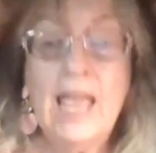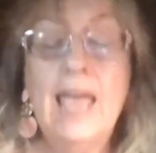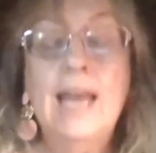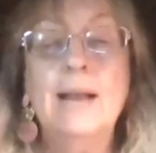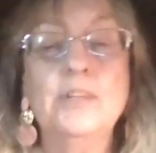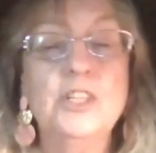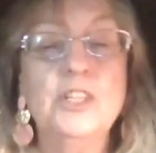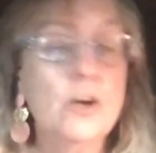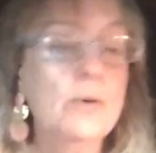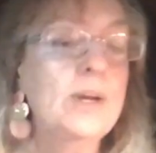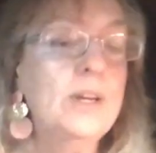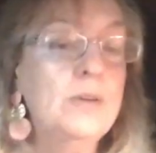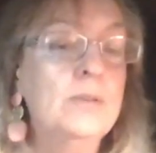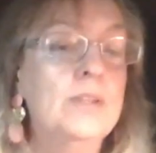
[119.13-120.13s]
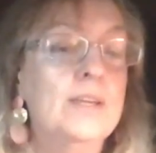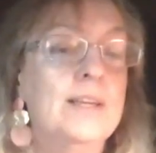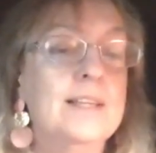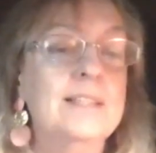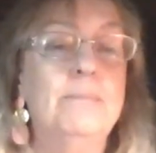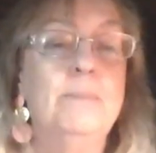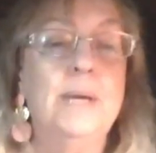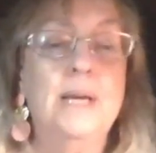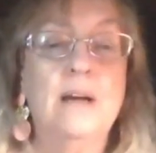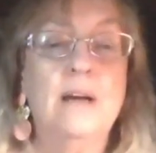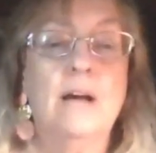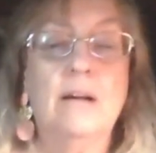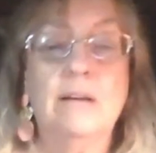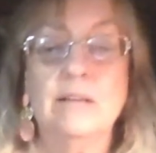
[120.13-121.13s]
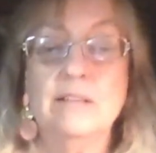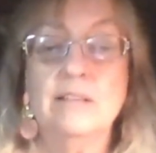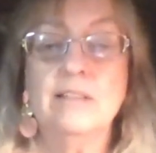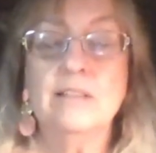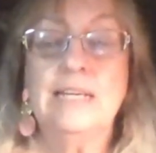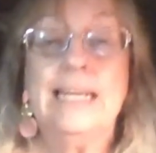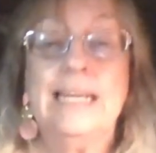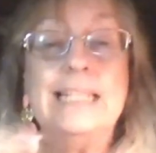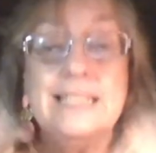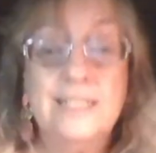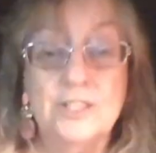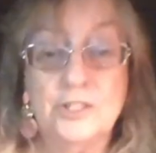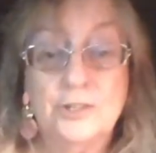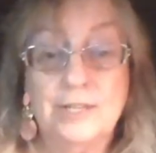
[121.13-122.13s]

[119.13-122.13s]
And I'm showing you this because it's in